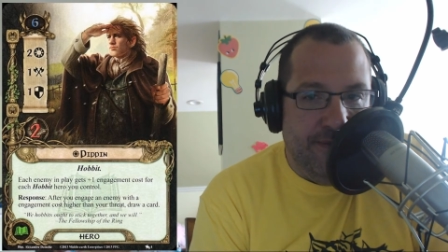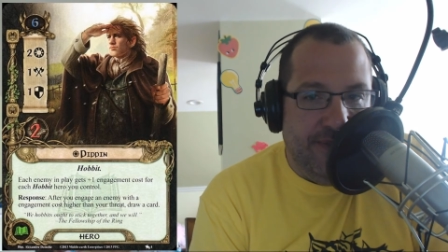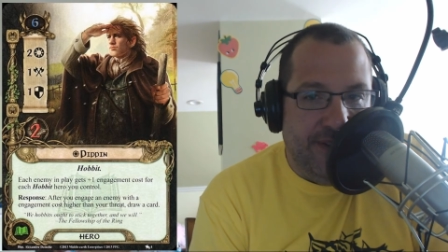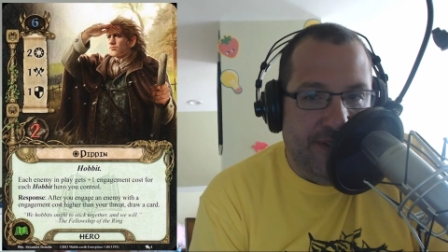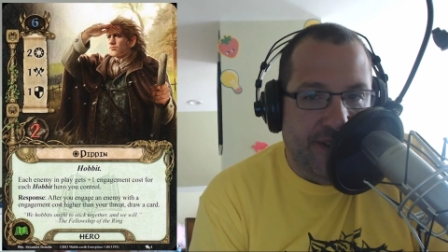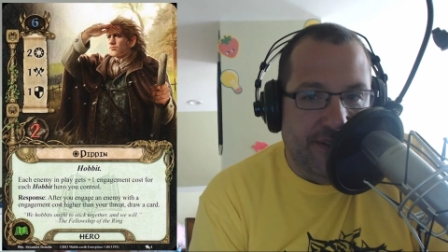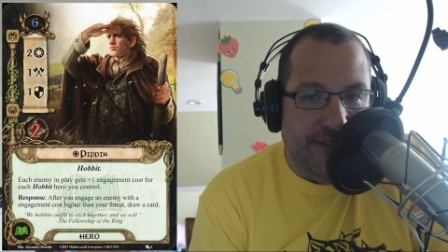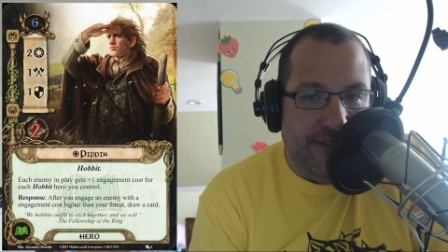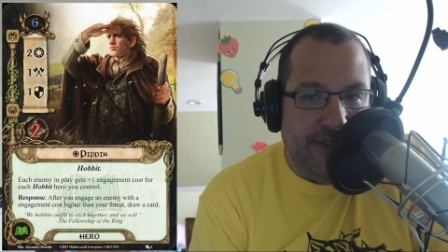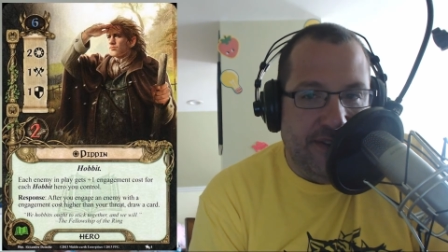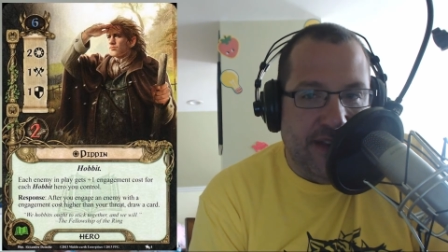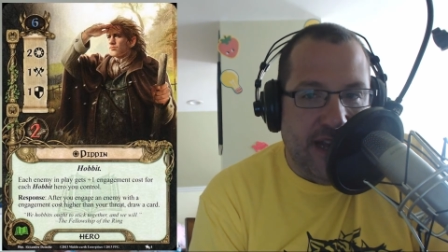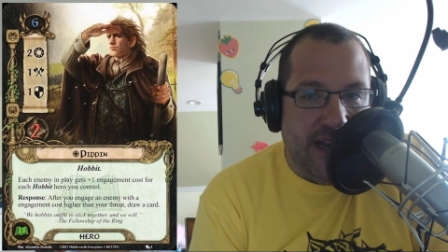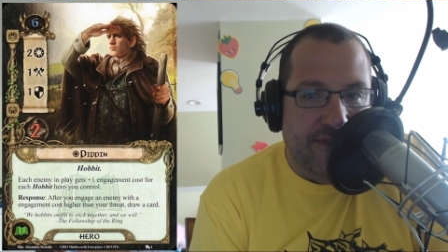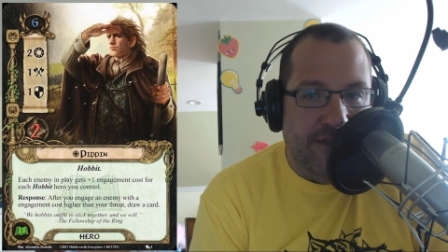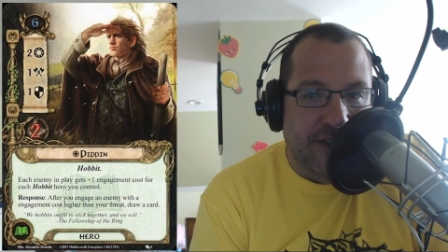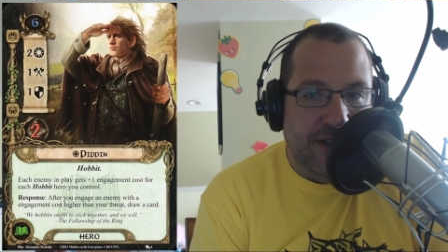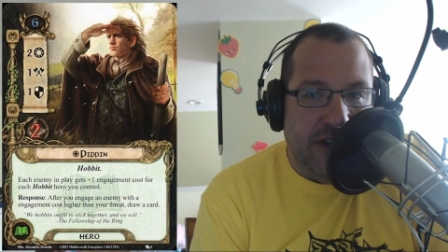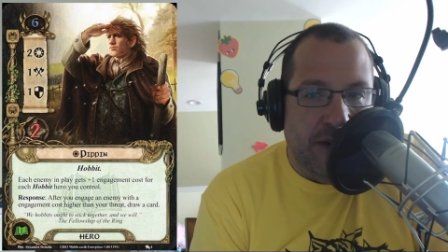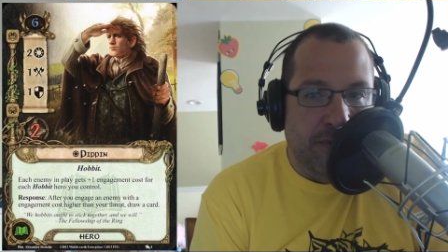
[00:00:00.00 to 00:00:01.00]
because it's kind
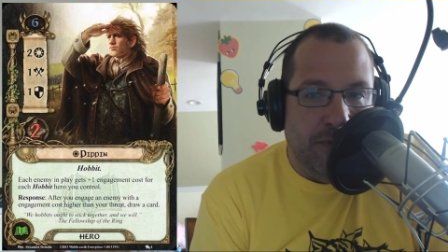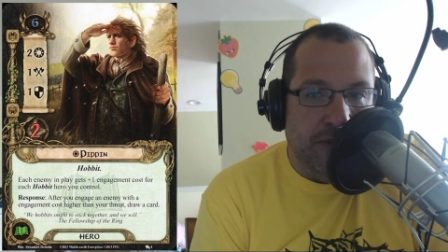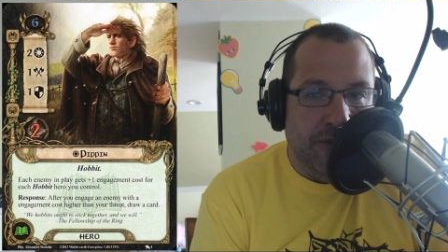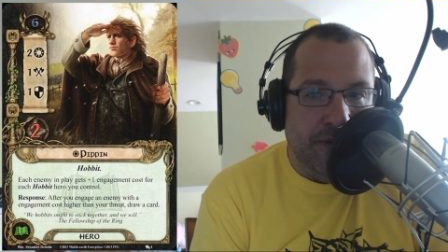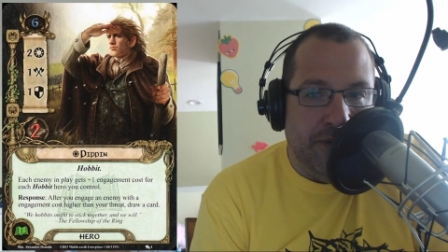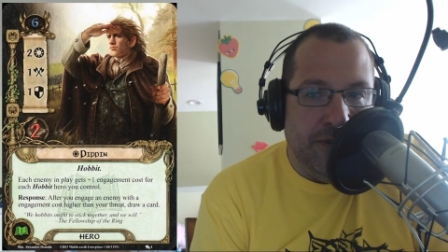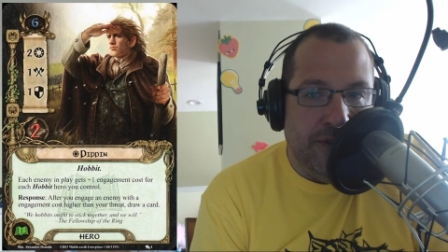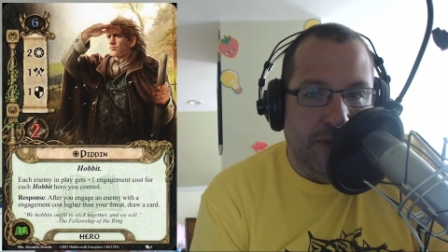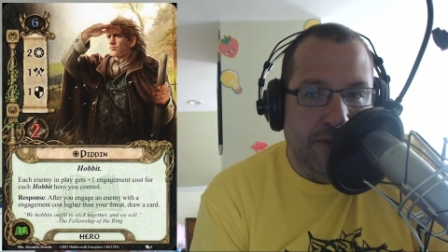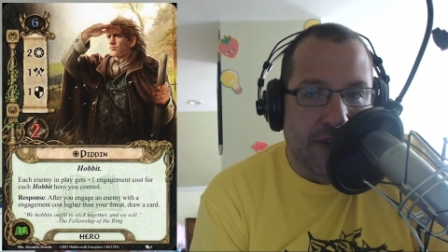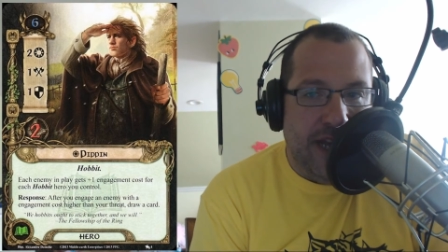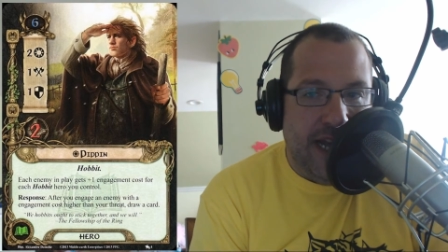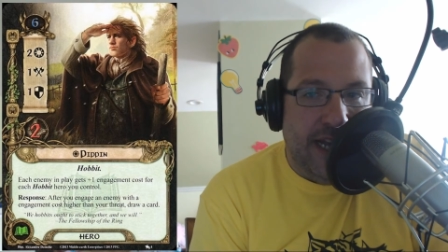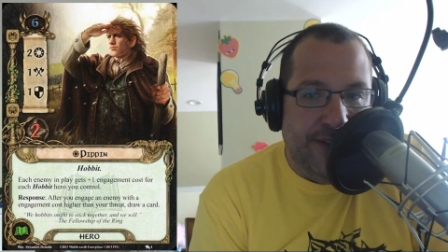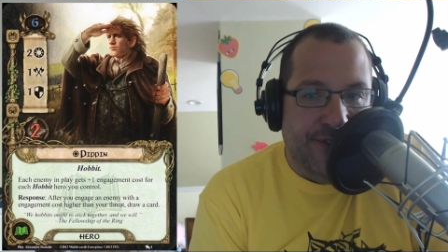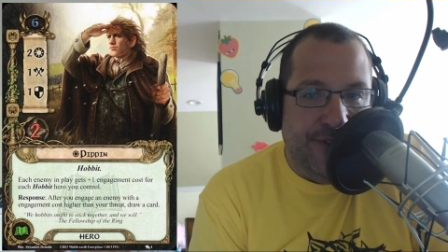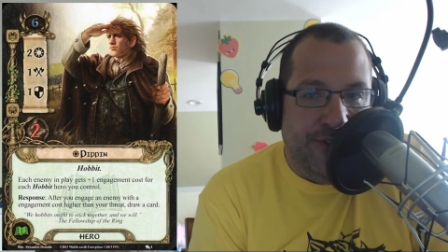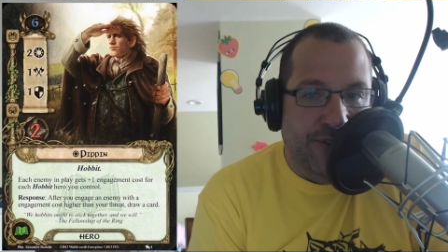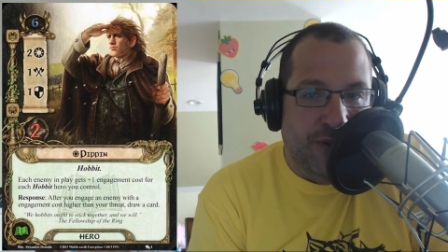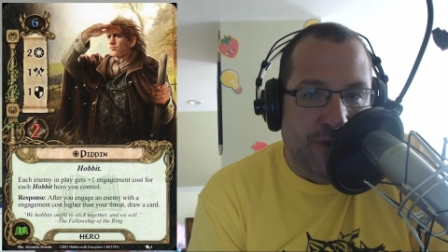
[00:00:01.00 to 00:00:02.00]
of a double
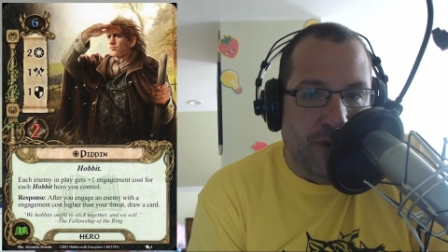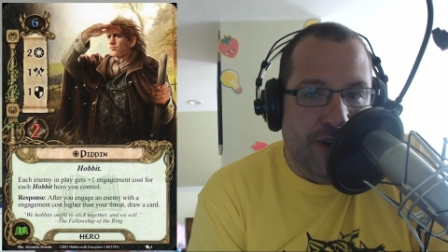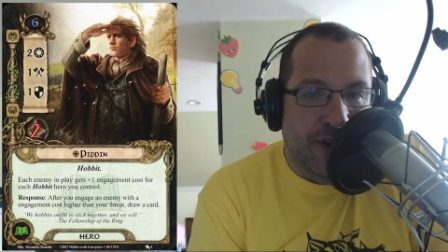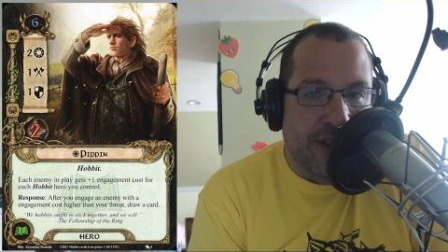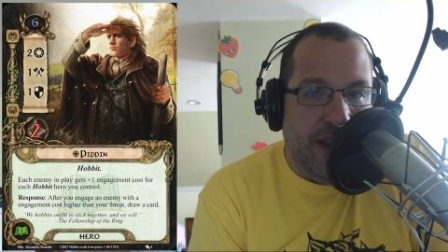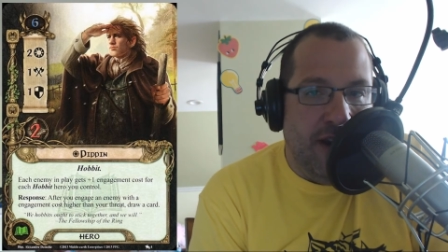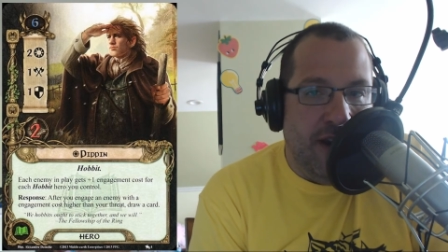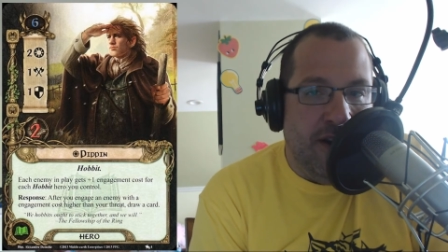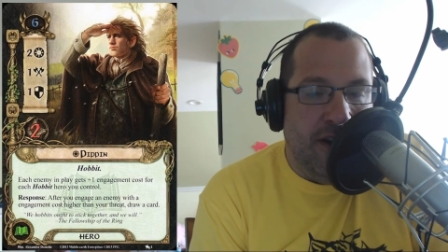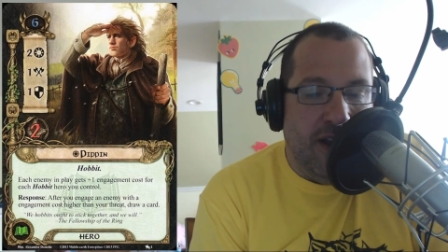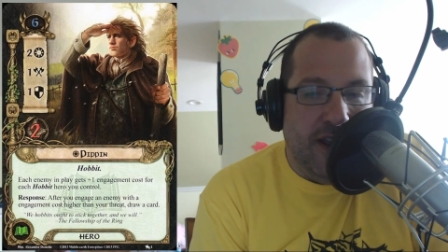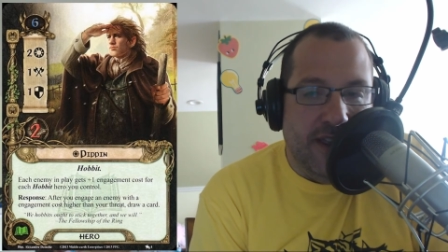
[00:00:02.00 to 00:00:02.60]
Edge sword there,